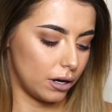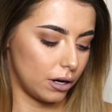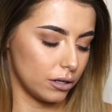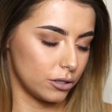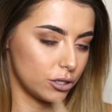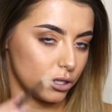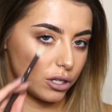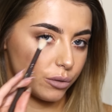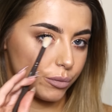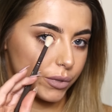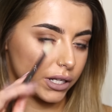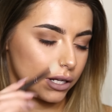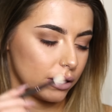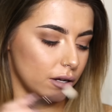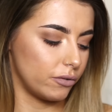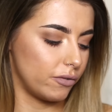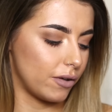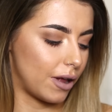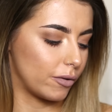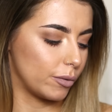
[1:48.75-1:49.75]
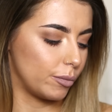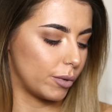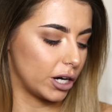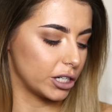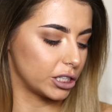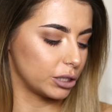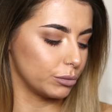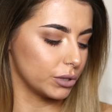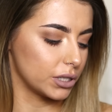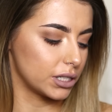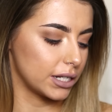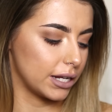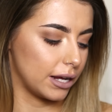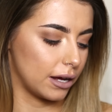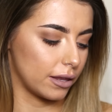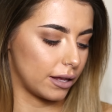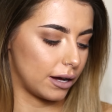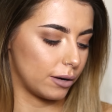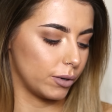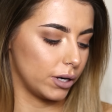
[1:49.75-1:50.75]
I'll do them with a little fluffy brush and we'll see
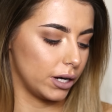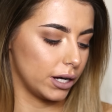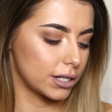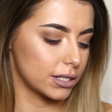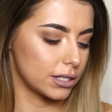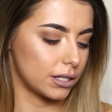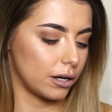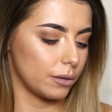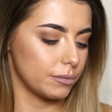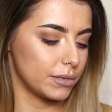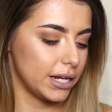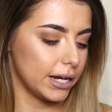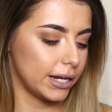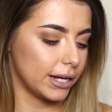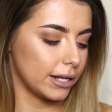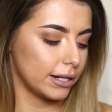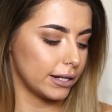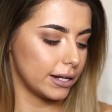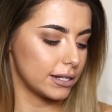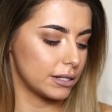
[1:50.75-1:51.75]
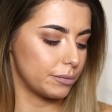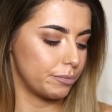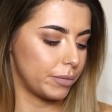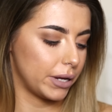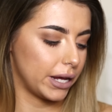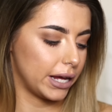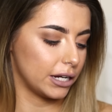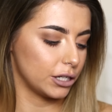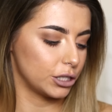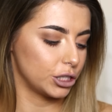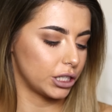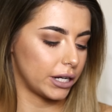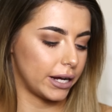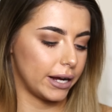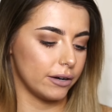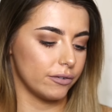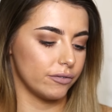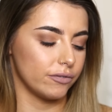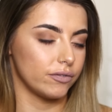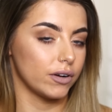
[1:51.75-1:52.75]
how that works. So I'm taking this pink
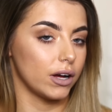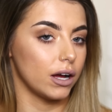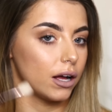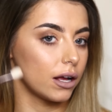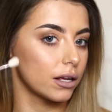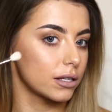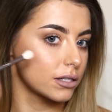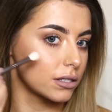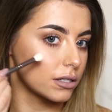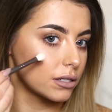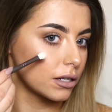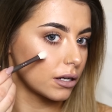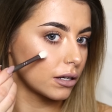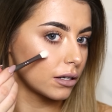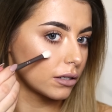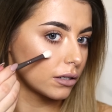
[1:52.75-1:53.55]
shade first.